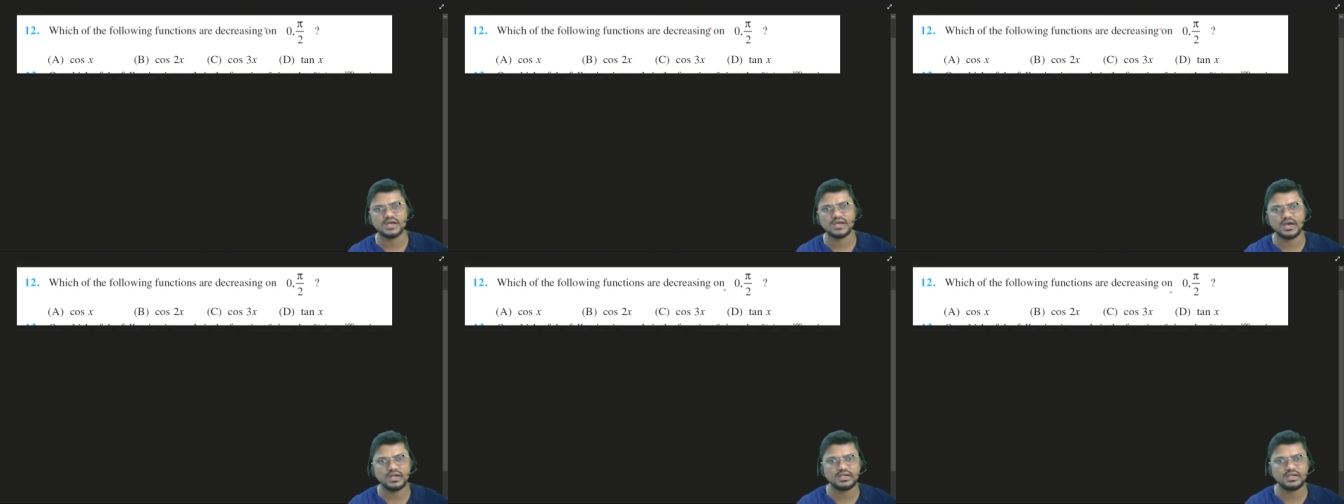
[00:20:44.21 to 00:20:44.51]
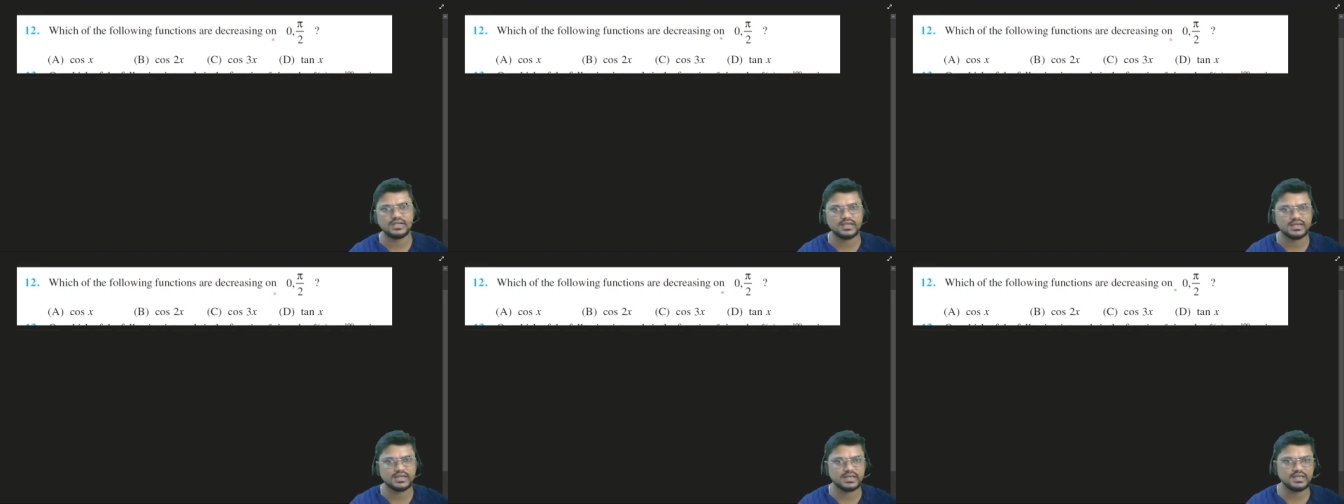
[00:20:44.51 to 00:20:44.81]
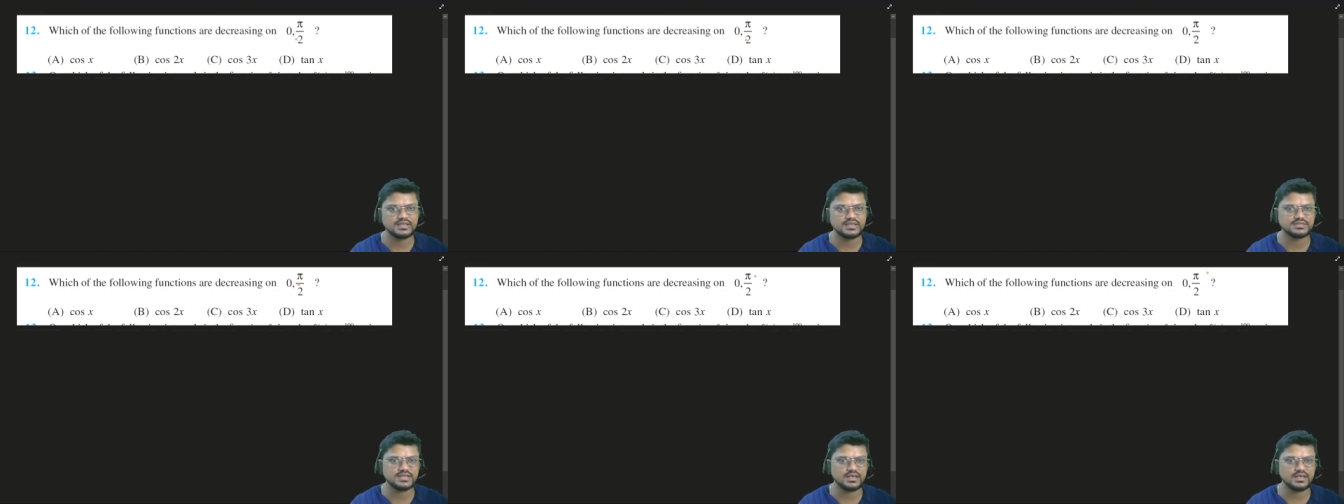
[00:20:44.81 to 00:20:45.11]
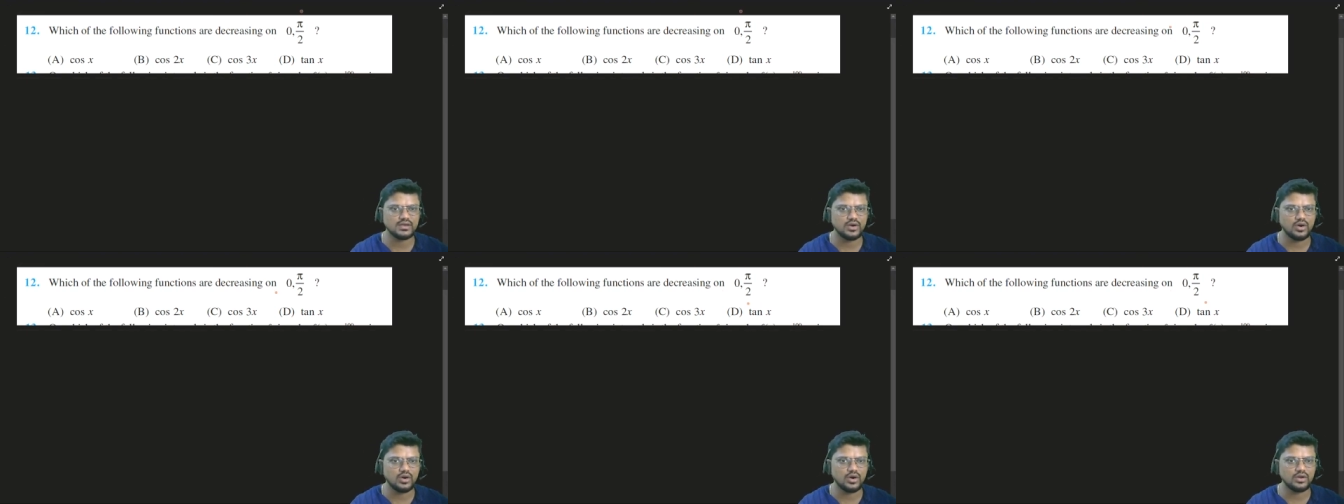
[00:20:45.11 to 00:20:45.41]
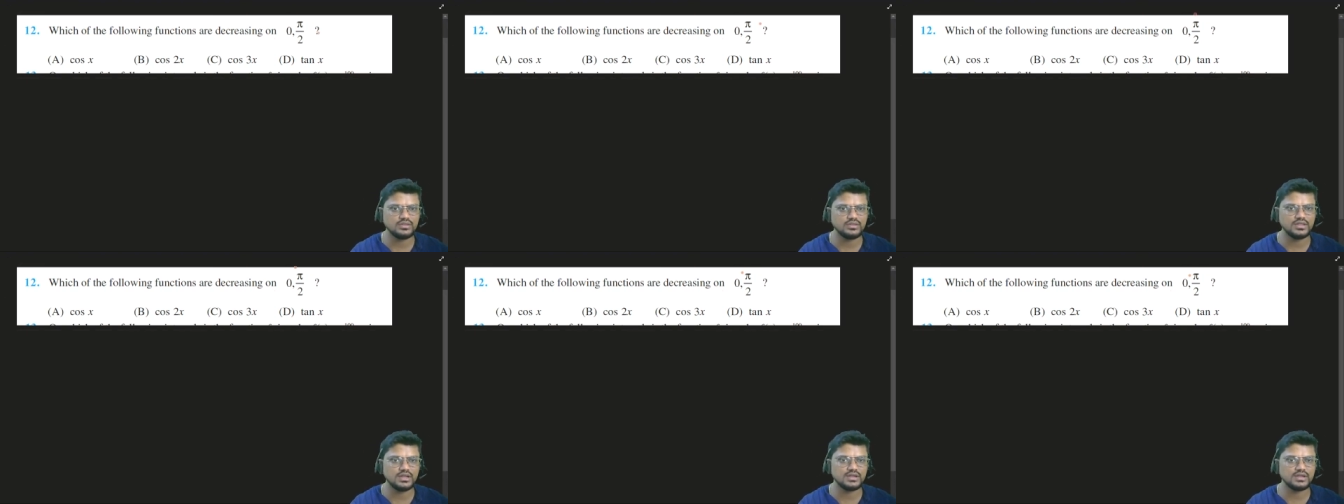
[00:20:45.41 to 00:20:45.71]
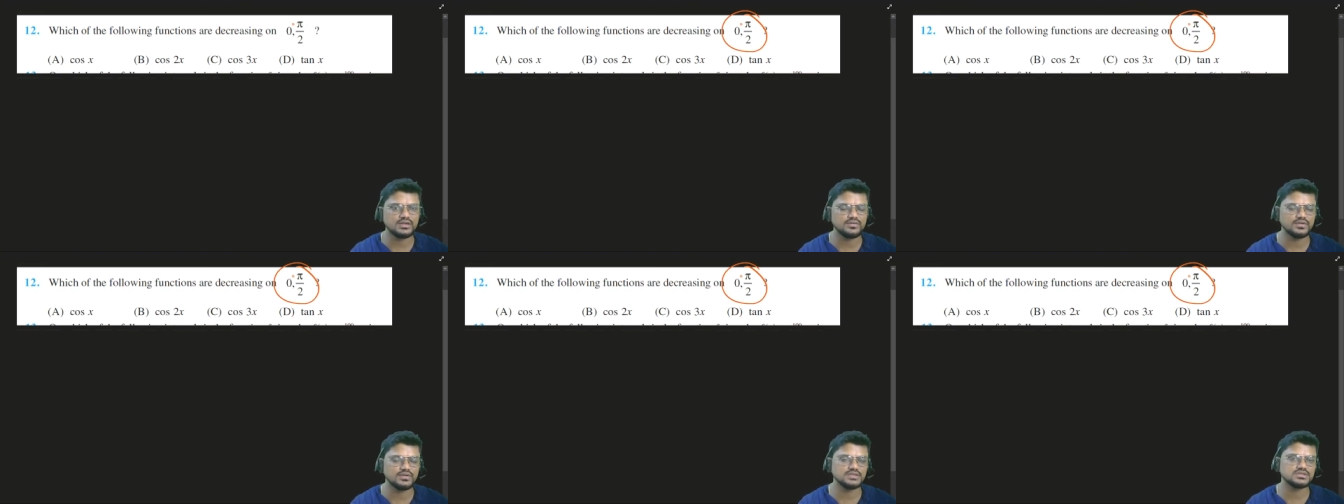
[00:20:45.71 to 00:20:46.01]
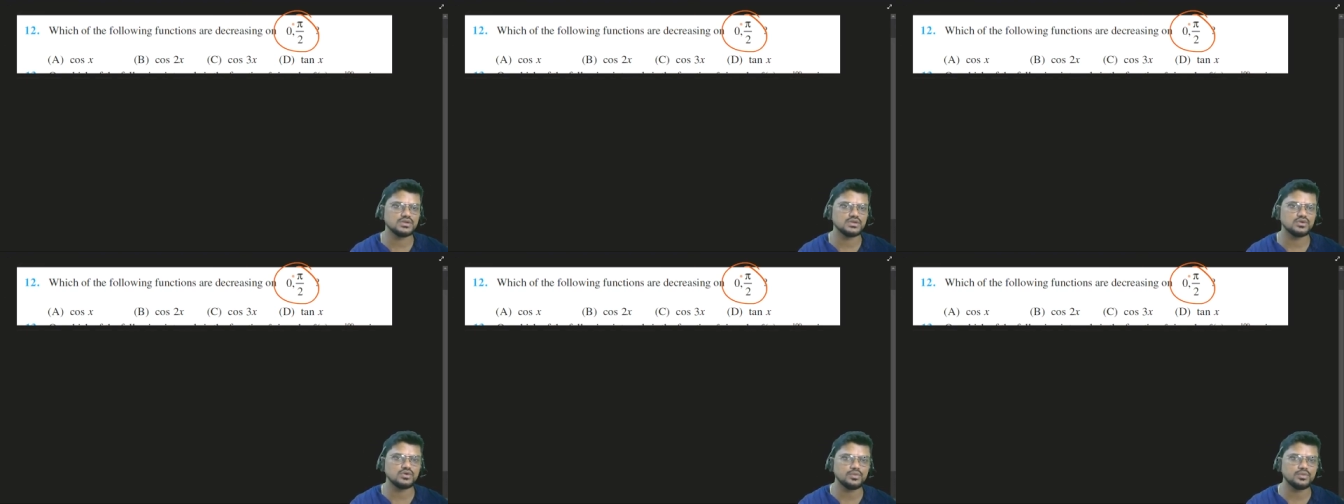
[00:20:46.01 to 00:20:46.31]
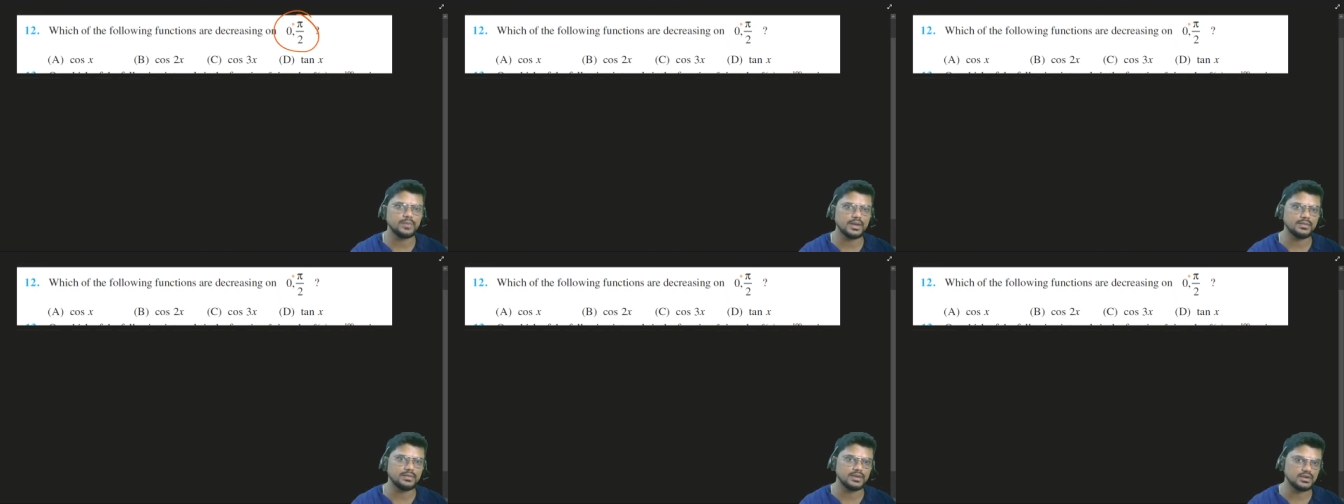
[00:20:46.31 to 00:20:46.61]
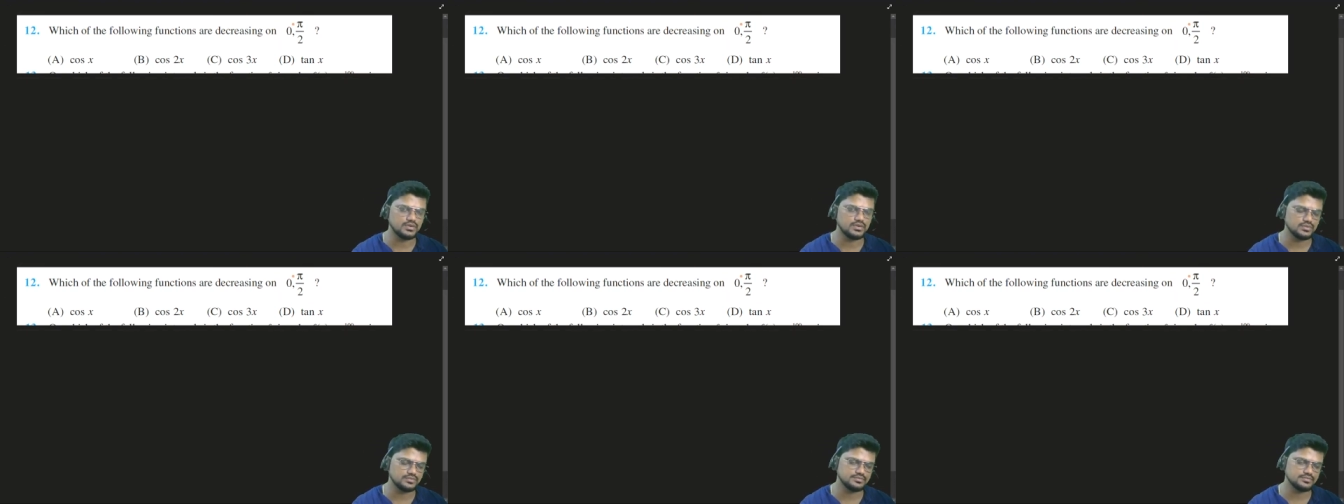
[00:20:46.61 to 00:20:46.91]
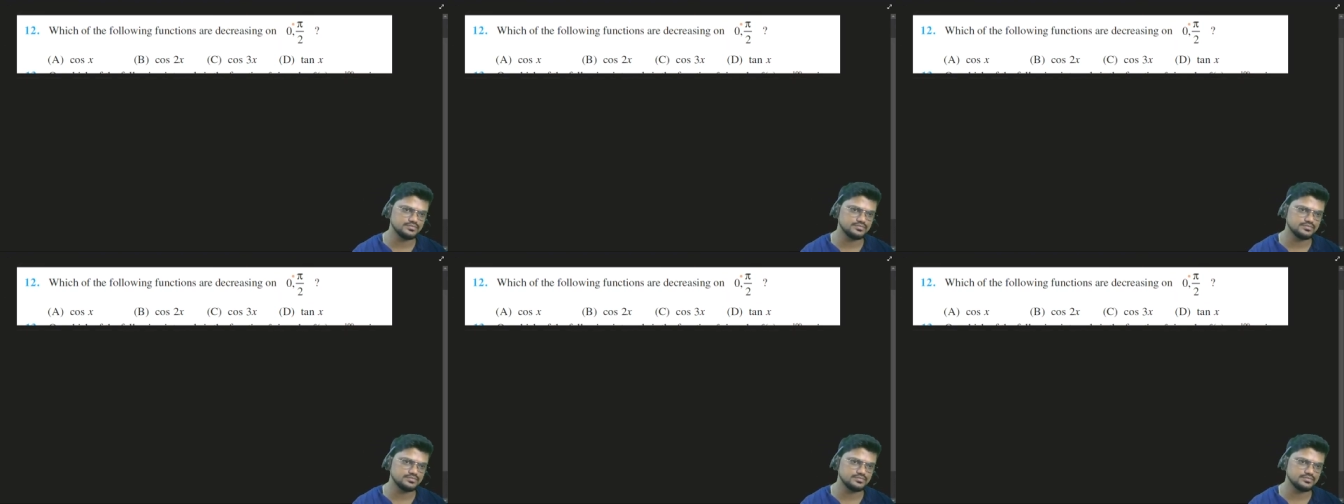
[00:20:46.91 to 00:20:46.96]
are decreasing on the interval 0 to pi by 2?